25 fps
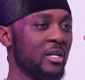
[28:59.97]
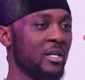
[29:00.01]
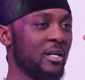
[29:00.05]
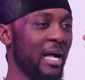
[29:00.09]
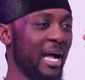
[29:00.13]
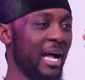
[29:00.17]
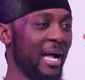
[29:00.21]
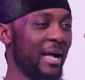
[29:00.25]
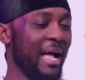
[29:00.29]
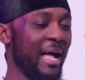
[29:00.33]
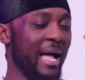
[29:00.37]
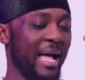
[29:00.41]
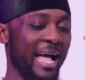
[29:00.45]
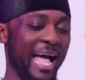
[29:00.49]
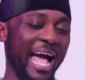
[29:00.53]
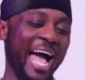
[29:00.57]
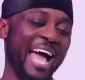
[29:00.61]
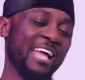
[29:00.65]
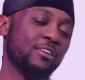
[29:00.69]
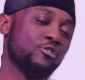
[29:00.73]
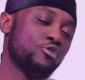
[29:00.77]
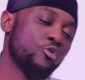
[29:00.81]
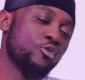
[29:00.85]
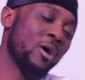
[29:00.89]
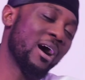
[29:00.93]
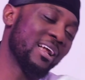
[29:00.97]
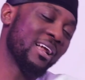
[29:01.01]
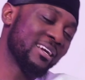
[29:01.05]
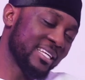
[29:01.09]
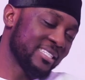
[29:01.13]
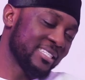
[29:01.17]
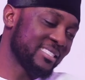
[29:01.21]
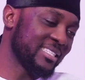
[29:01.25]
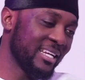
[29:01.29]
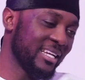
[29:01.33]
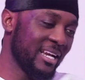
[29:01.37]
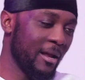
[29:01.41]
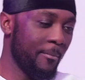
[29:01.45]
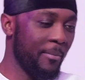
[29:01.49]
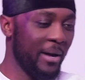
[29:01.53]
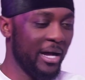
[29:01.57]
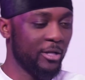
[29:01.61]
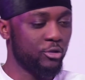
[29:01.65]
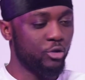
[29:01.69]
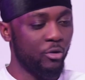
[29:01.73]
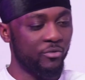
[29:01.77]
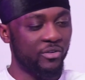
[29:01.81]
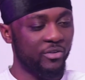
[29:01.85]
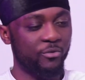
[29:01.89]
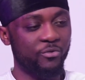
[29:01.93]
I do understand the
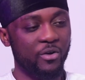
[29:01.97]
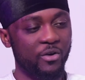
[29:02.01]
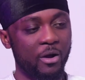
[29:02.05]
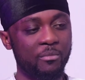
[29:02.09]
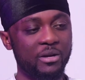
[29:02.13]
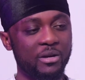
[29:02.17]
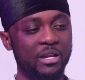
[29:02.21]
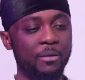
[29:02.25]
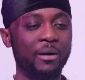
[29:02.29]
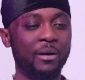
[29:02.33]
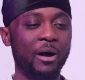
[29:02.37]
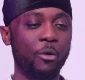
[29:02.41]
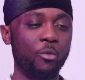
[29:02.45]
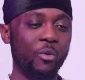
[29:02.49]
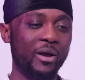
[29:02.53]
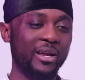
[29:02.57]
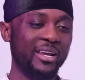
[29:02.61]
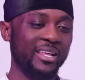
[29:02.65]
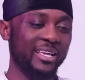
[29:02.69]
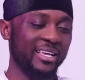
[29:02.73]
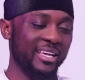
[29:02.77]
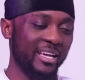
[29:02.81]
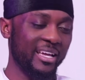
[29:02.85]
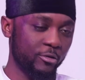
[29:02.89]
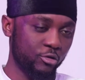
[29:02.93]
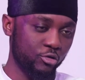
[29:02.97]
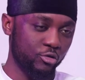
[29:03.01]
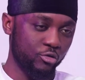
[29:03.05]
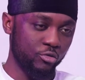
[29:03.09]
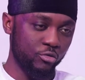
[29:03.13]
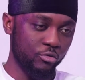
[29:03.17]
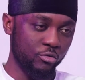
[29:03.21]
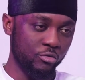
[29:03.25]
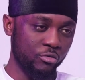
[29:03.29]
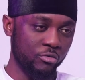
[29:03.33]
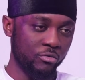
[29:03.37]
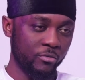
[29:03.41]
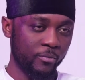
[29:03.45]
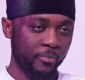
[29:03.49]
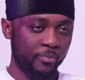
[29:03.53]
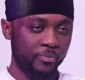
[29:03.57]
part of the family, but when it gets to